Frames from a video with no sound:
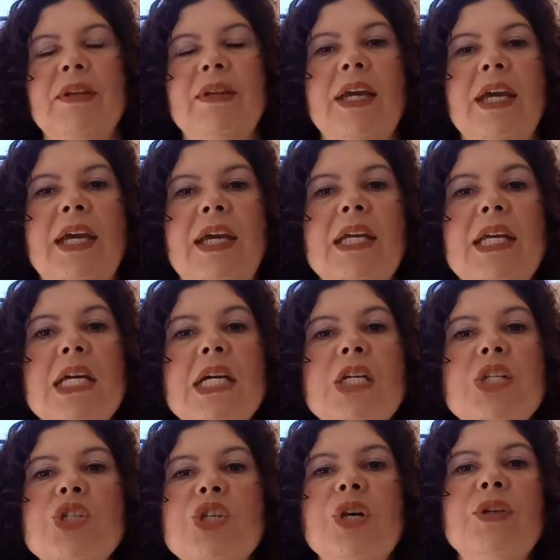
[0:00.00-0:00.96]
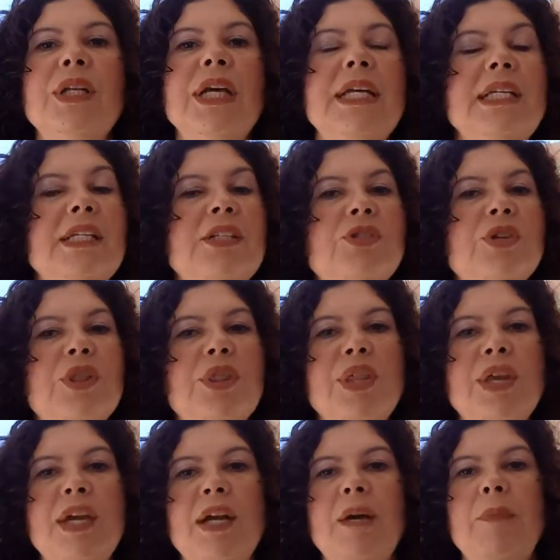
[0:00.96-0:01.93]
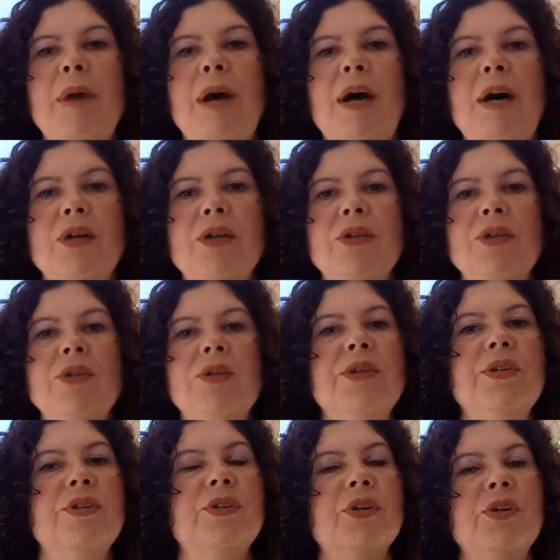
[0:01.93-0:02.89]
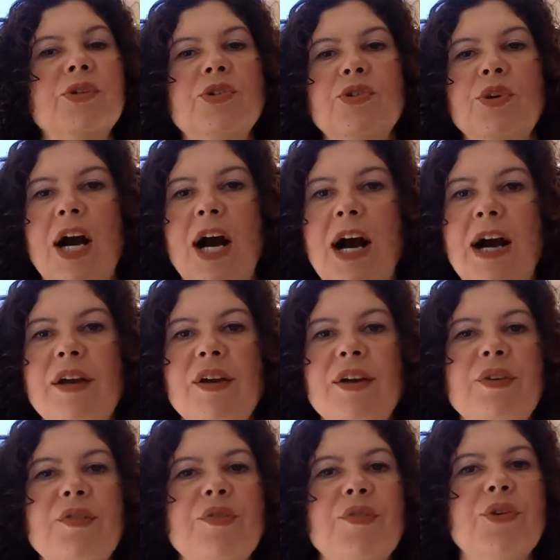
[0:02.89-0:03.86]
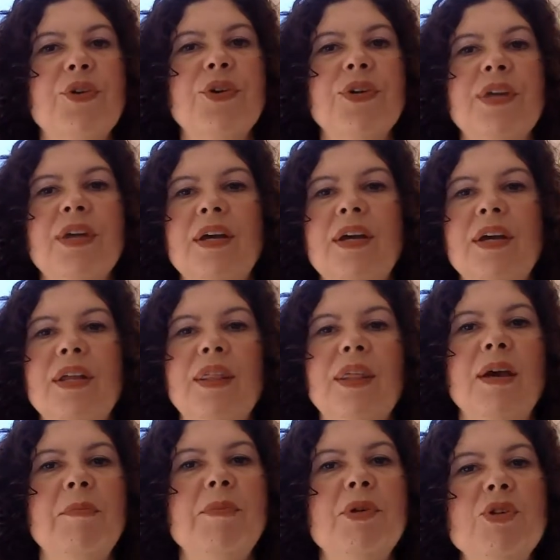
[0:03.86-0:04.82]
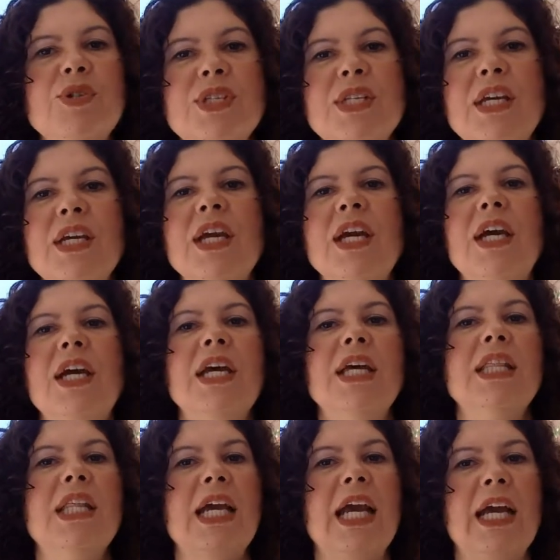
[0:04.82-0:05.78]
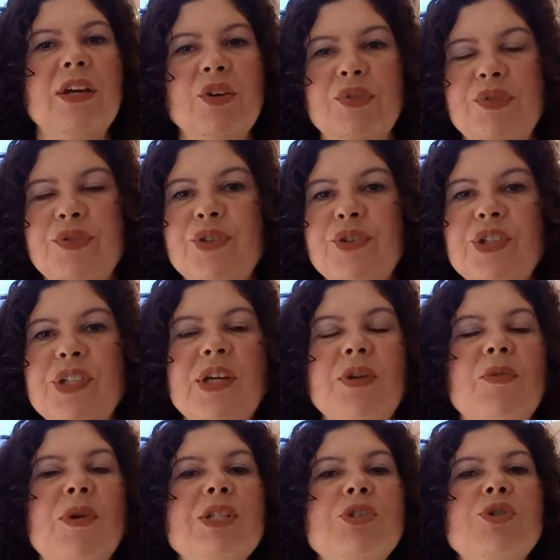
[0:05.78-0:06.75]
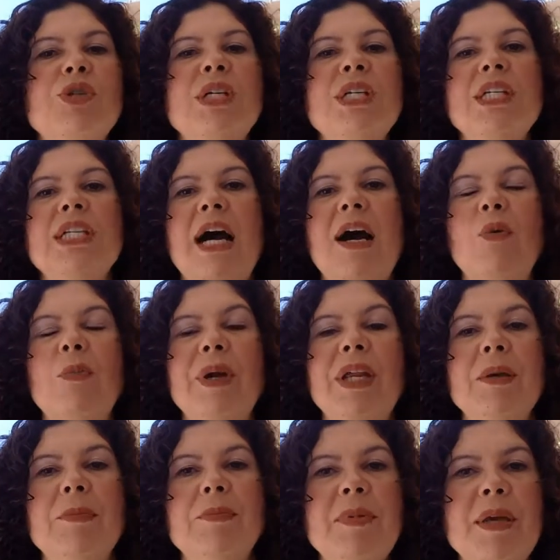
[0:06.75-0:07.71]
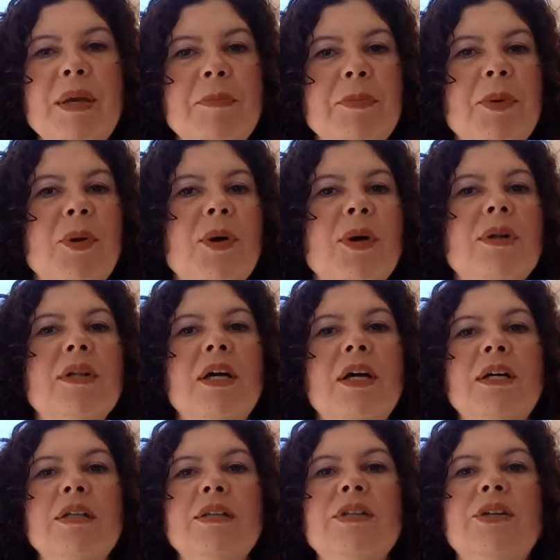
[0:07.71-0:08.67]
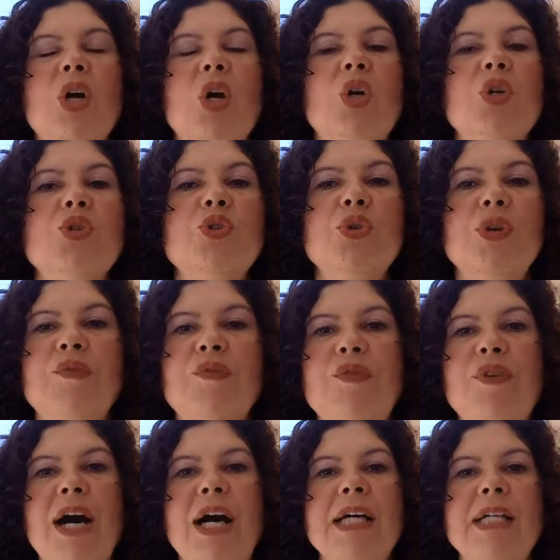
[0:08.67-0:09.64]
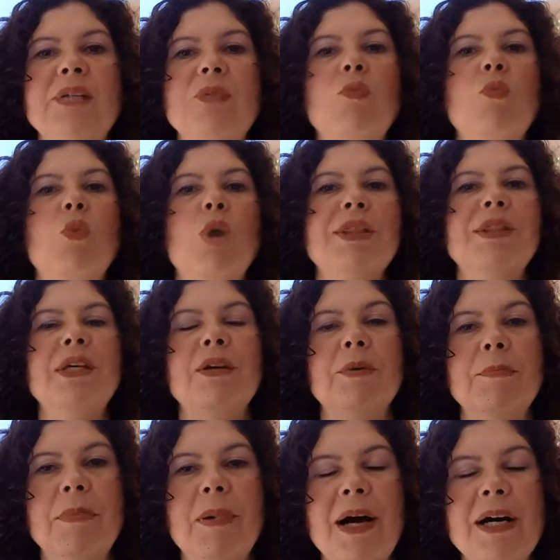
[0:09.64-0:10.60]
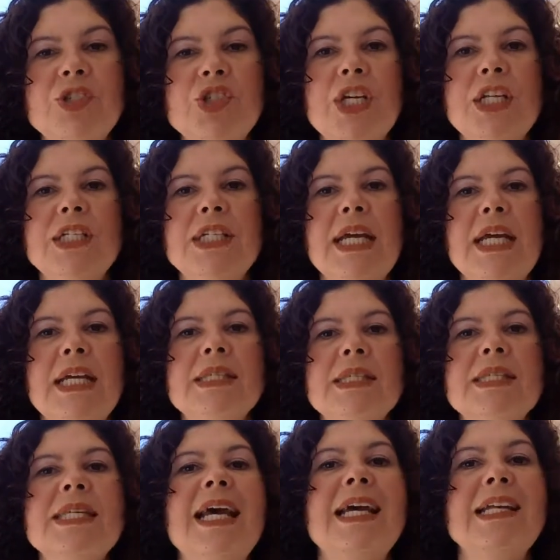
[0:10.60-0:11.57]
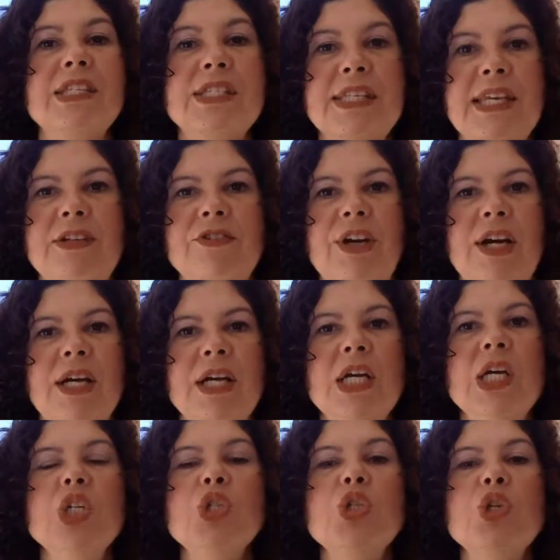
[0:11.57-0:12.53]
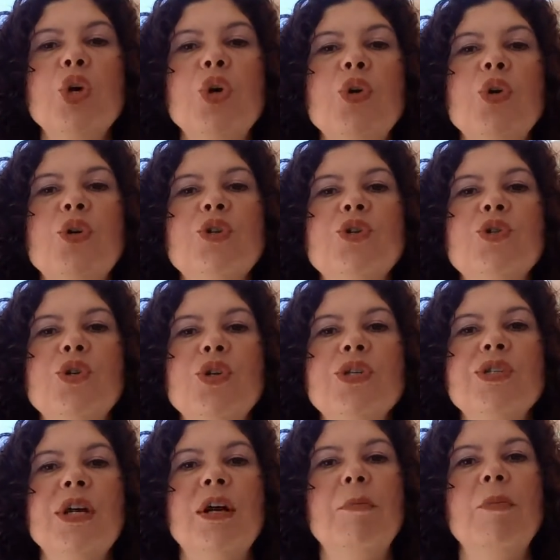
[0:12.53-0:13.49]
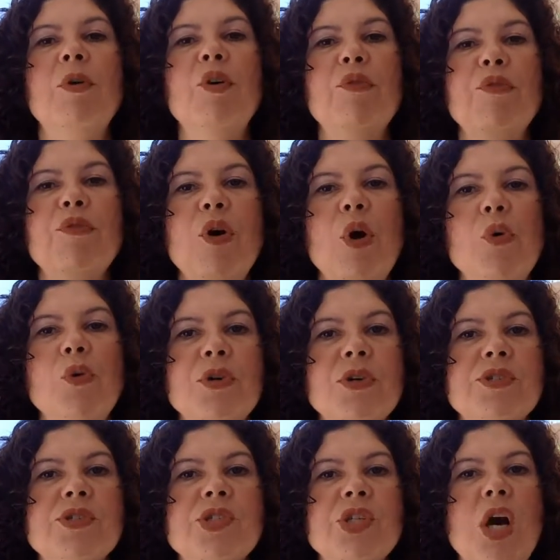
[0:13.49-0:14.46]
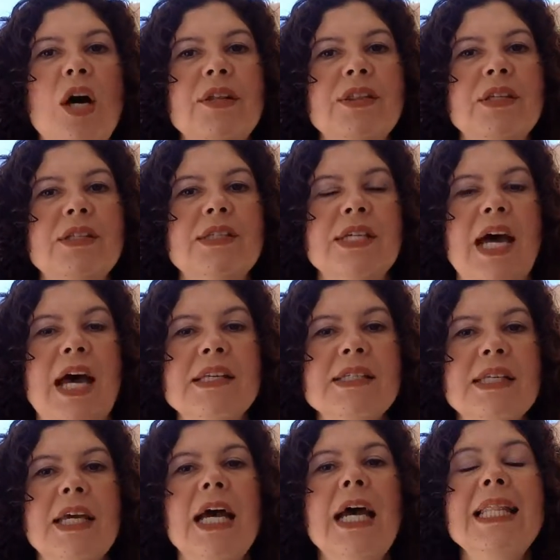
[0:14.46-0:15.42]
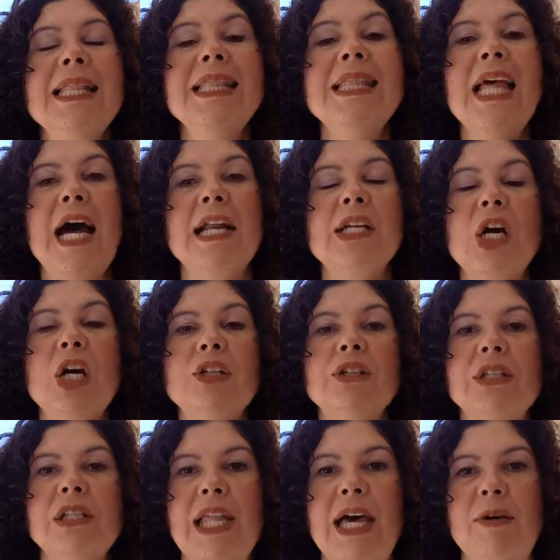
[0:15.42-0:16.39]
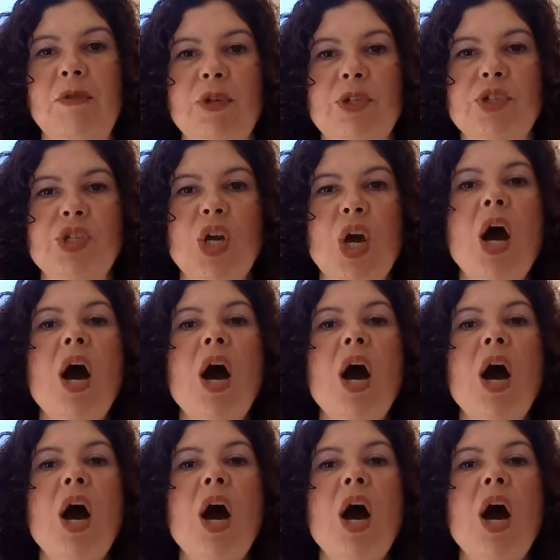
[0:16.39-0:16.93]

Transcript: Okay, so they need to think about who they're going to hire for the music, the kind of food they want to eat, how many people they're going to invite, what their budget is, etc. So your students are more focused on the task than on the language.